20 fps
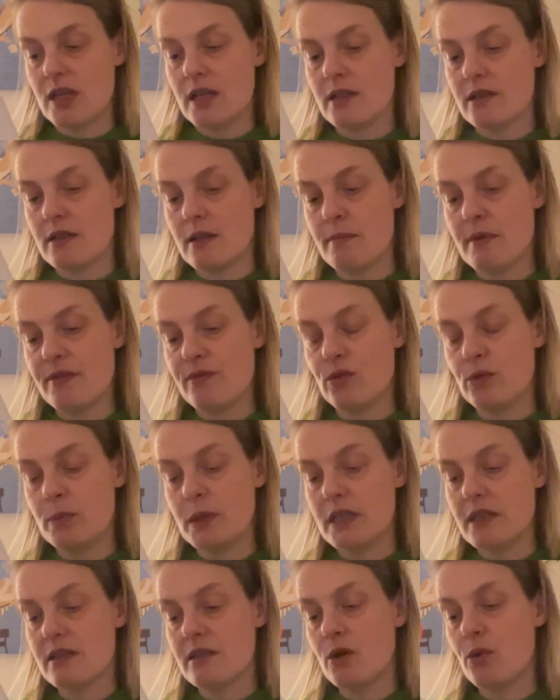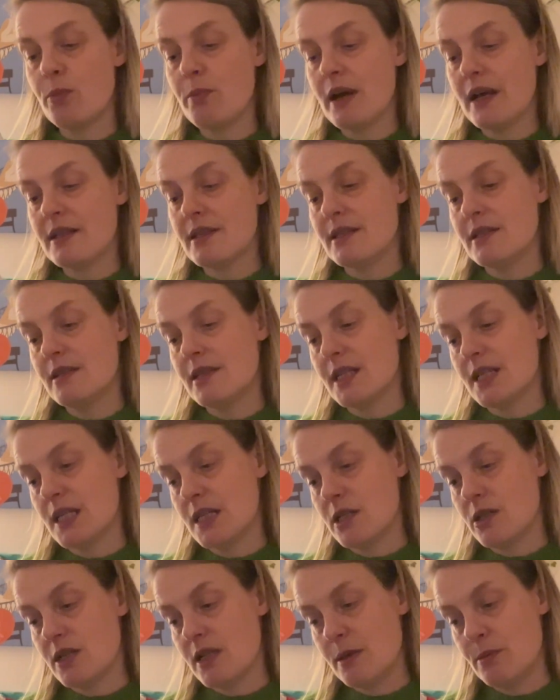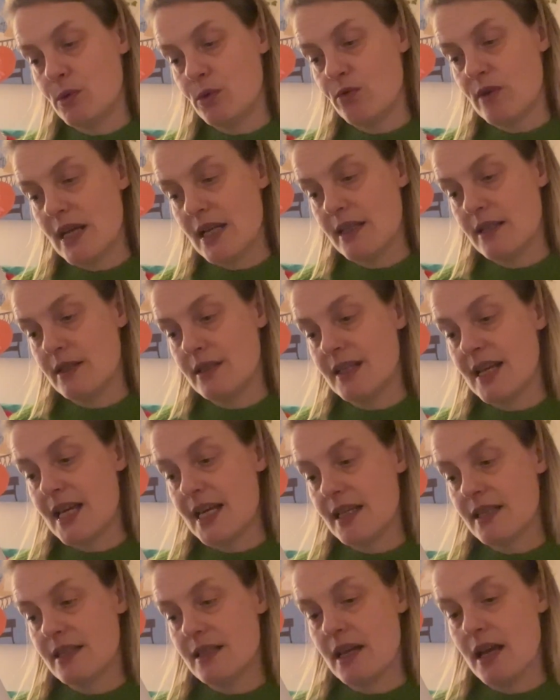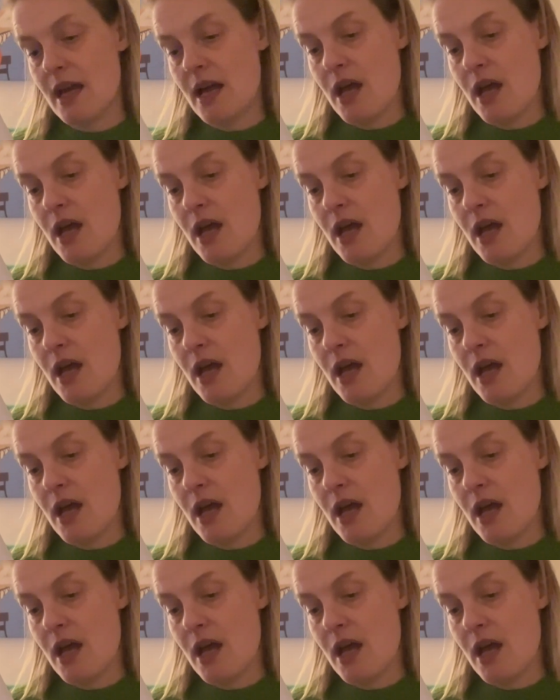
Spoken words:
Islamophobia still passes the dinner table test